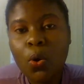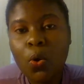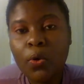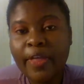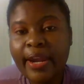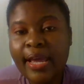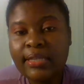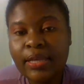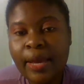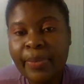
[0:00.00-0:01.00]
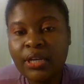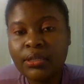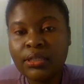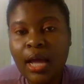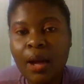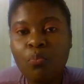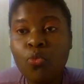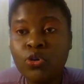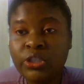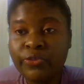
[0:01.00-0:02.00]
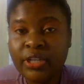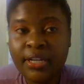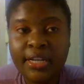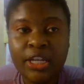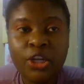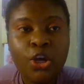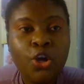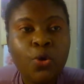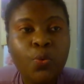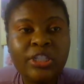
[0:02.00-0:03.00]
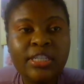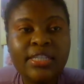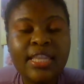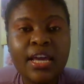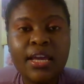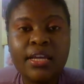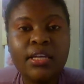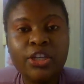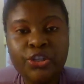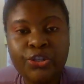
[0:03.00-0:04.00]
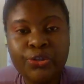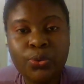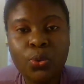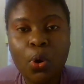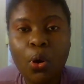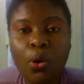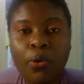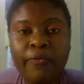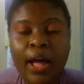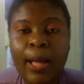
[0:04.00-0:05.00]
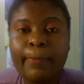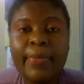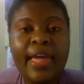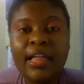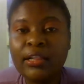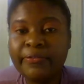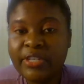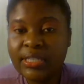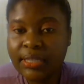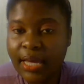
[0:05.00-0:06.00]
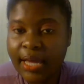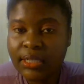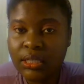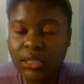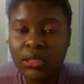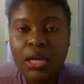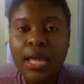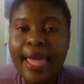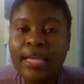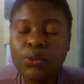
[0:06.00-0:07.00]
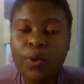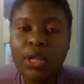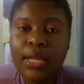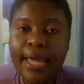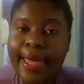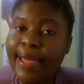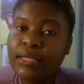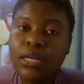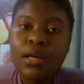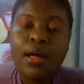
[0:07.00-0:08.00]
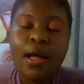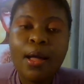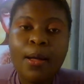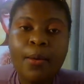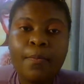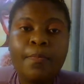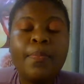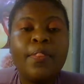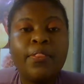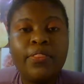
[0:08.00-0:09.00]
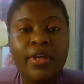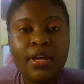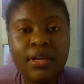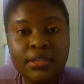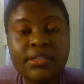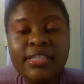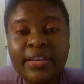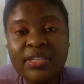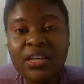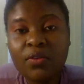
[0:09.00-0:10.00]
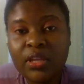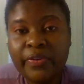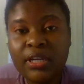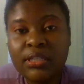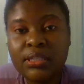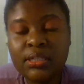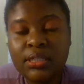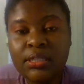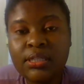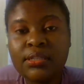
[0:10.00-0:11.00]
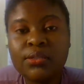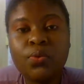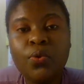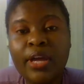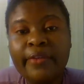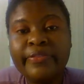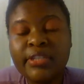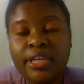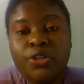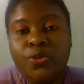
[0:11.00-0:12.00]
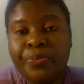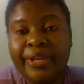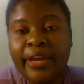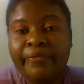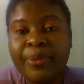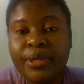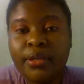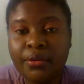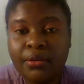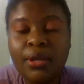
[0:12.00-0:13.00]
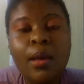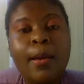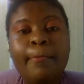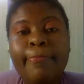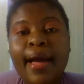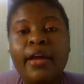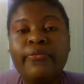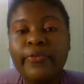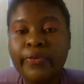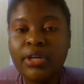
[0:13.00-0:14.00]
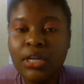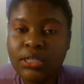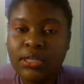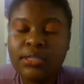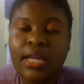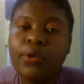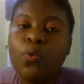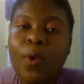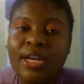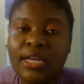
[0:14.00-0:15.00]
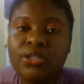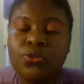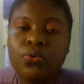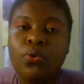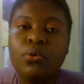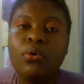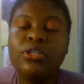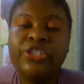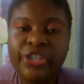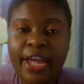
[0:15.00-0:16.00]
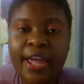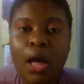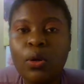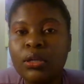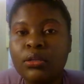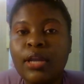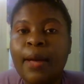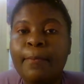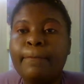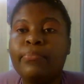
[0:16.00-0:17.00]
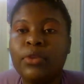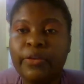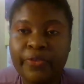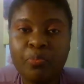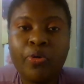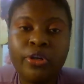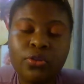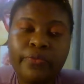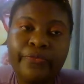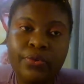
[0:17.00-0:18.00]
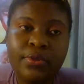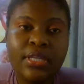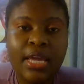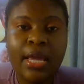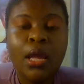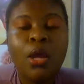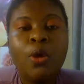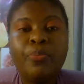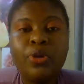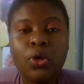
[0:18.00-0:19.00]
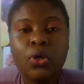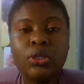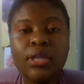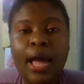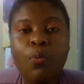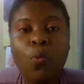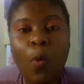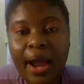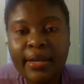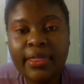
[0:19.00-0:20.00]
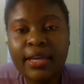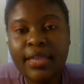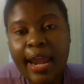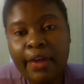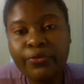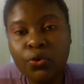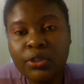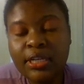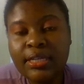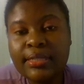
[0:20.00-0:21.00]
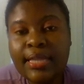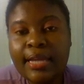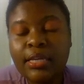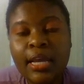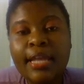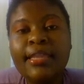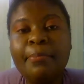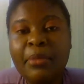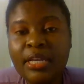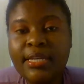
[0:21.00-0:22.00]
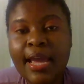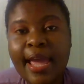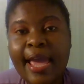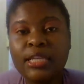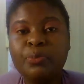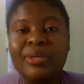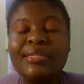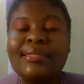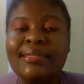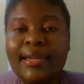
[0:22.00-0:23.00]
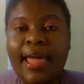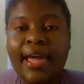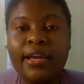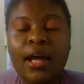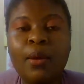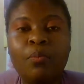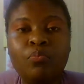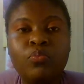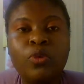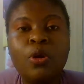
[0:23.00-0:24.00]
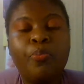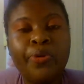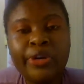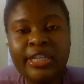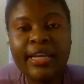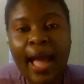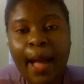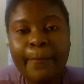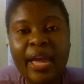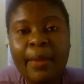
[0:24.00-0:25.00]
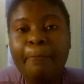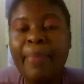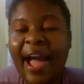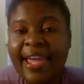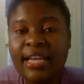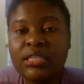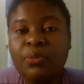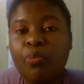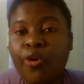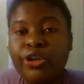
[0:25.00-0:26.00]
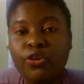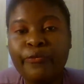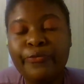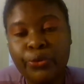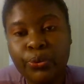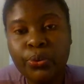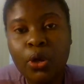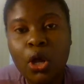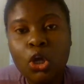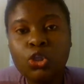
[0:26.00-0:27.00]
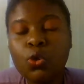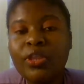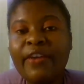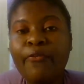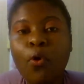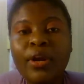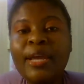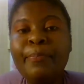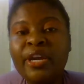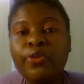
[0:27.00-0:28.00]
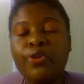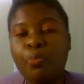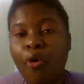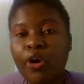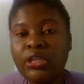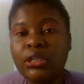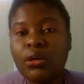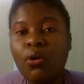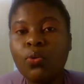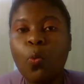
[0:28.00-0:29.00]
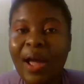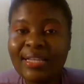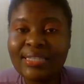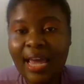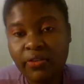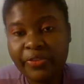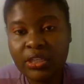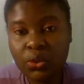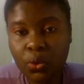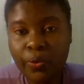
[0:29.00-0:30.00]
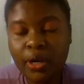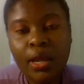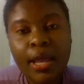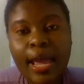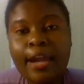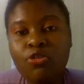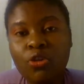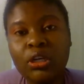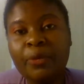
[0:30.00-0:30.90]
or that has happened um, most recently, which is the issue of um, Elvis Nyathi, as well as um, the seven South African citizens who have said to be have been killed by foreign nationals. I'd want us to share our um, different point of views there because um, one thing that I've noted is that the media has been like um, putting up a biased point of view. So they've only been reporting on one side of the story and not